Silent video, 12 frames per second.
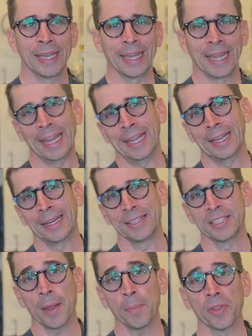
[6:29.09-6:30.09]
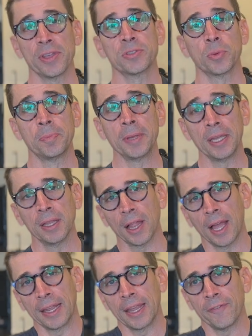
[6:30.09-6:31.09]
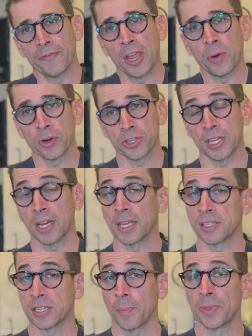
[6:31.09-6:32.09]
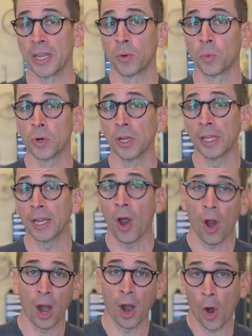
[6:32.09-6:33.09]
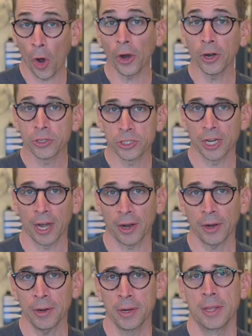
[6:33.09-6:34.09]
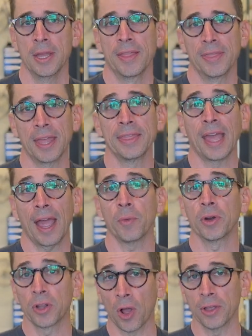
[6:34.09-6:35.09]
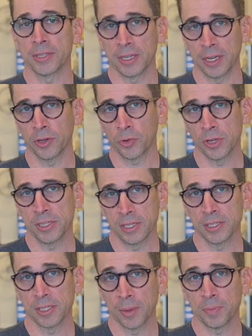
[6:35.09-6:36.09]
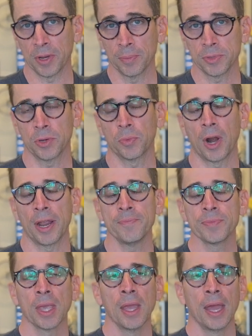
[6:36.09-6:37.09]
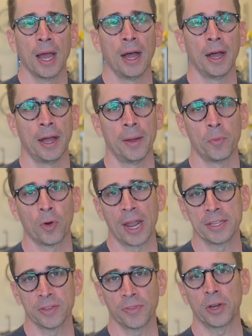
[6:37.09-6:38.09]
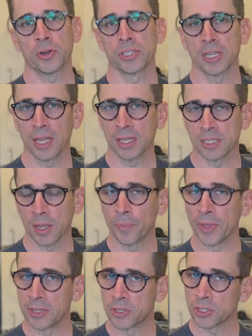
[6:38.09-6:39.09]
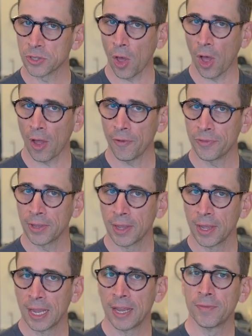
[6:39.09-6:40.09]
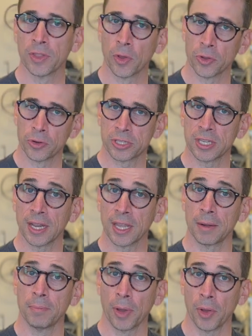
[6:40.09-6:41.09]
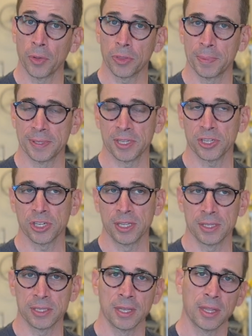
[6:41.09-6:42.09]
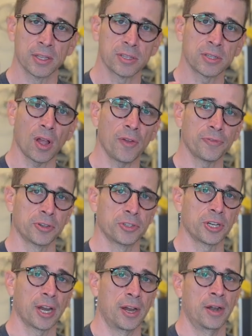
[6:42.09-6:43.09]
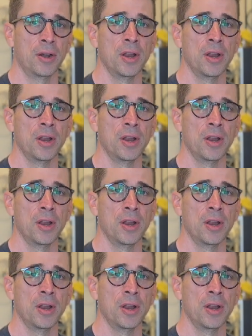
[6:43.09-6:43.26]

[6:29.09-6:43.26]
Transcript: An example of this would be like if they were sitting in something really a hard chair, then that would cause an increase in symptoms, right? Whereas if they were sitting in something soft, even though they're sitting in both positions, the softer chair